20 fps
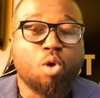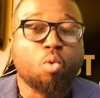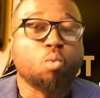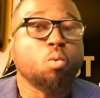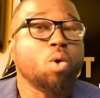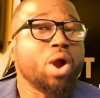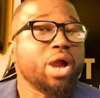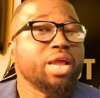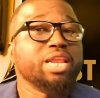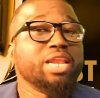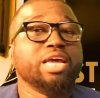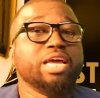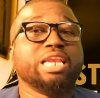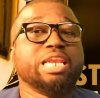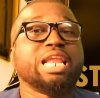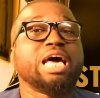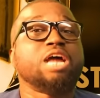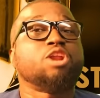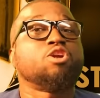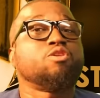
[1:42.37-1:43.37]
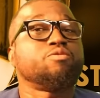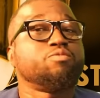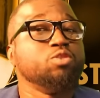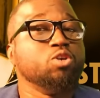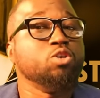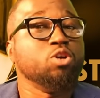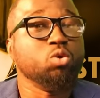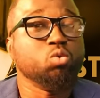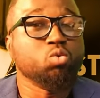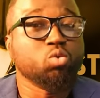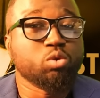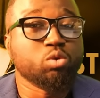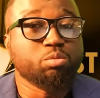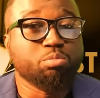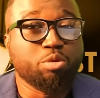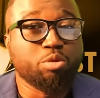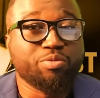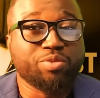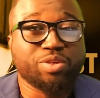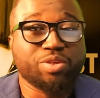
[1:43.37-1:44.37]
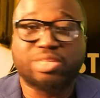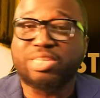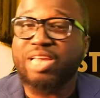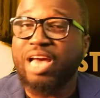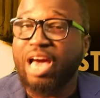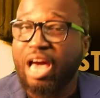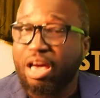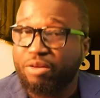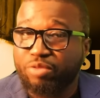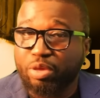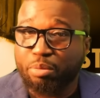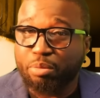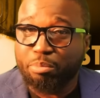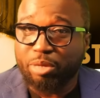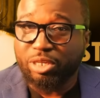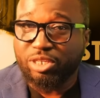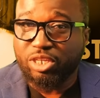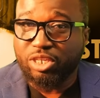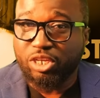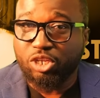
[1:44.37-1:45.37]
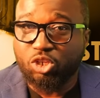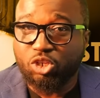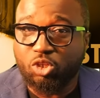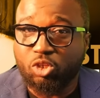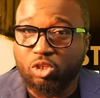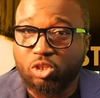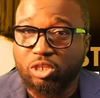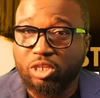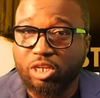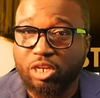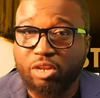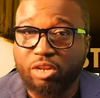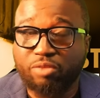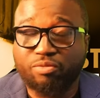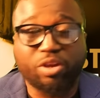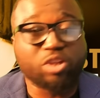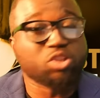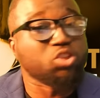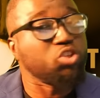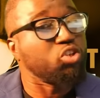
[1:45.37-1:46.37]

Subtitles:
While a lot of Nollywood movies have a message to deliver,